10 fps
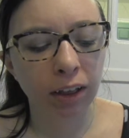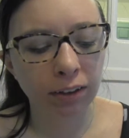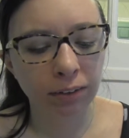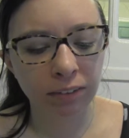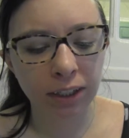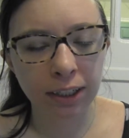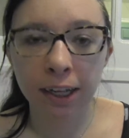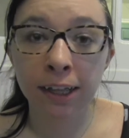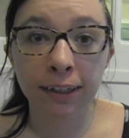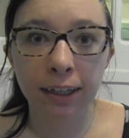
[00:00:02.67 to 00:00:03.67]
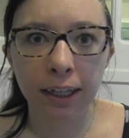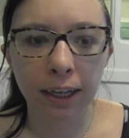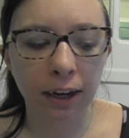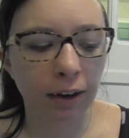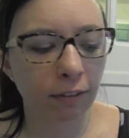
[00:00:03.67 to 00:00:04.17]
have something to take
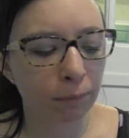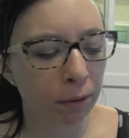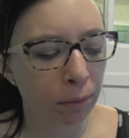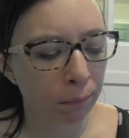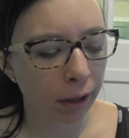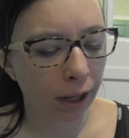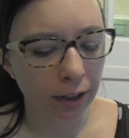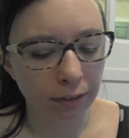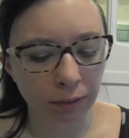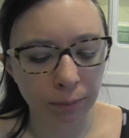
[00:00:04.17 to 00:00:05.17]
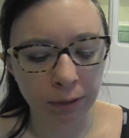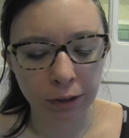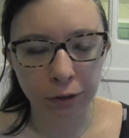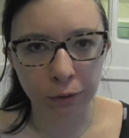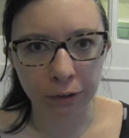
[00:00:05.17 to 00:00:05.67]
care of, but I'm back with my
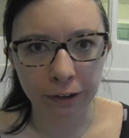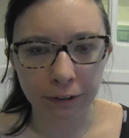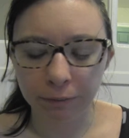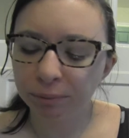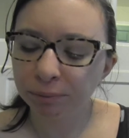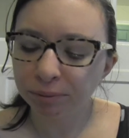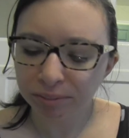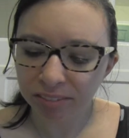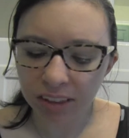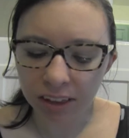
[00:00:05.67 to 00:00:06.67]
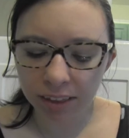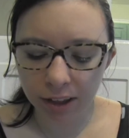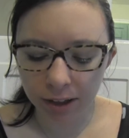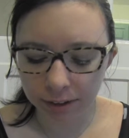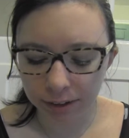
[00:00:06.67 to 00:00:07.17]
story.
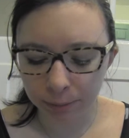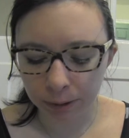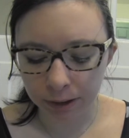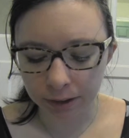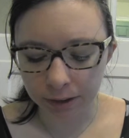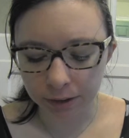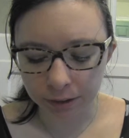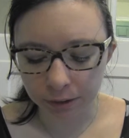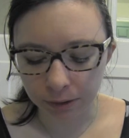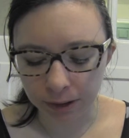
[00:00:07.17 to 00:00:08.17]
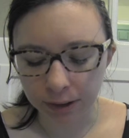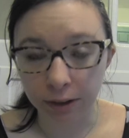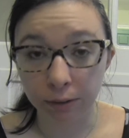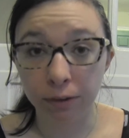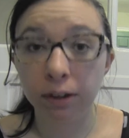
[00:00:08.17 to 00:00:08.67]
That is to be continued, so as
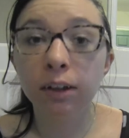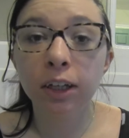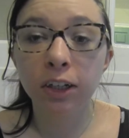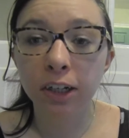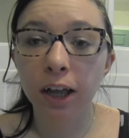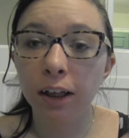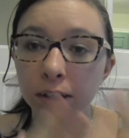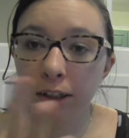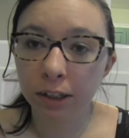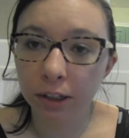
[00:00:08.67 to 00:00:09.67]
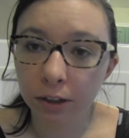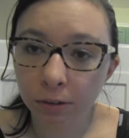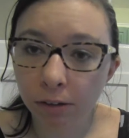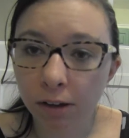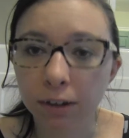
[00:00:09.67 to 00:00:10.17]
I shall continue
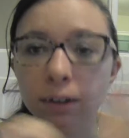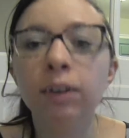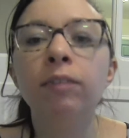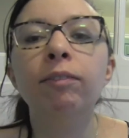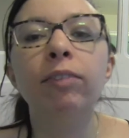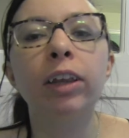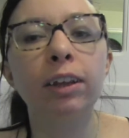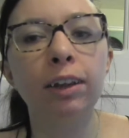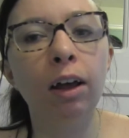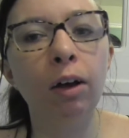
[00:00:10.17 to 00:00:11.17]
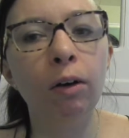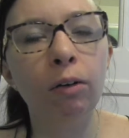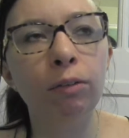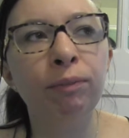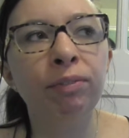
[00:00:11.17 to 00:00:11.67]
on.
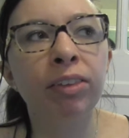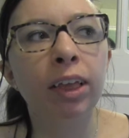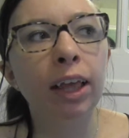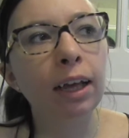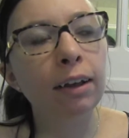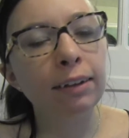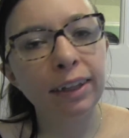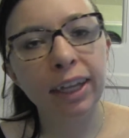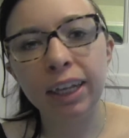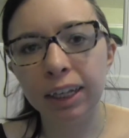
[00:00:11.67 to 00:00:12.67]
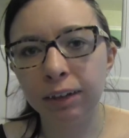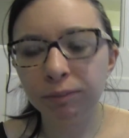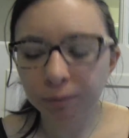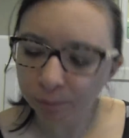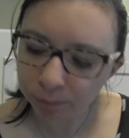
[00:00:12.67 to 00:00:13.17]
So, like I was saying,
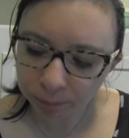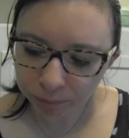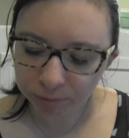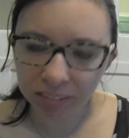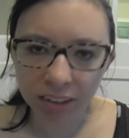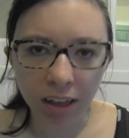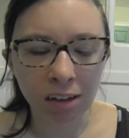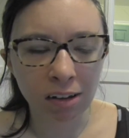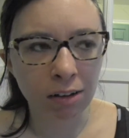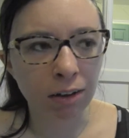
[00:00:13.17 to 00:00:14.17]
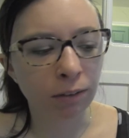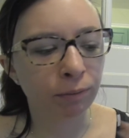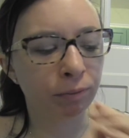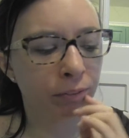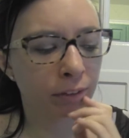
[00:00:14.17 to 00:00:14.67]

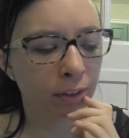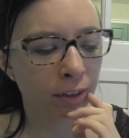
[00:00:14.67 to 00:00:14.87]
um,